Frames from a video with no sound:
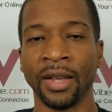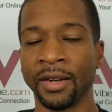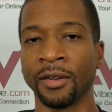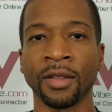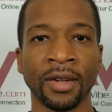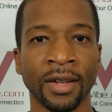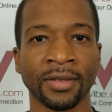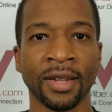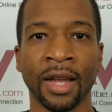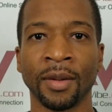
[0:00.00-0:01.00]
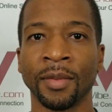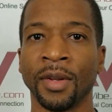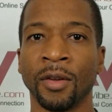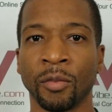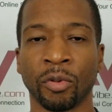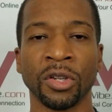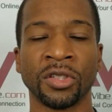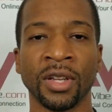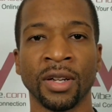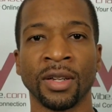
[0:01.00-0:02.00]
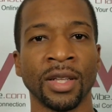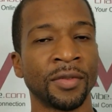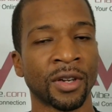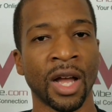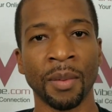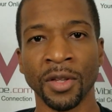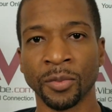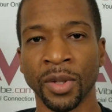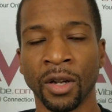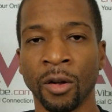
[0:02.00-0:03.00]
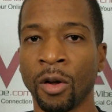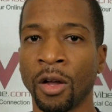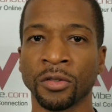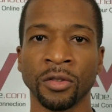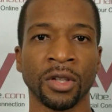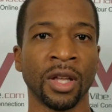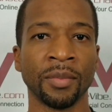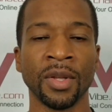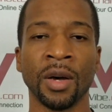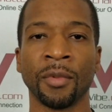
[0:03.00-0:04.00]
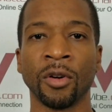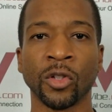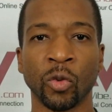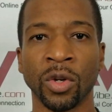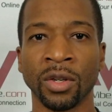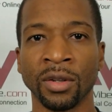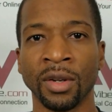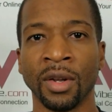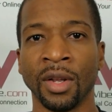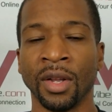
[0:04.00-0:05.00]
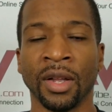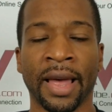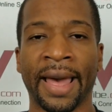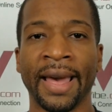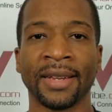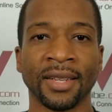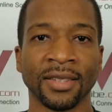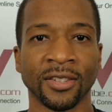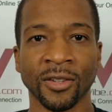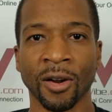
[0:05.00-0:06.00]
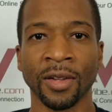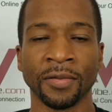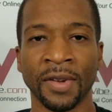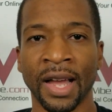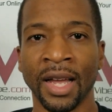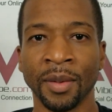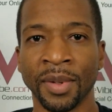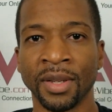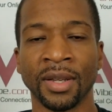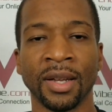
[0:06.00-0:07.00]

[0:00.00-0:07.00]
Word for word: Hit it on the desktop Appreciate it. Leave your comments below. Also, you can hit me up on Twitter at Charlotte Vibe.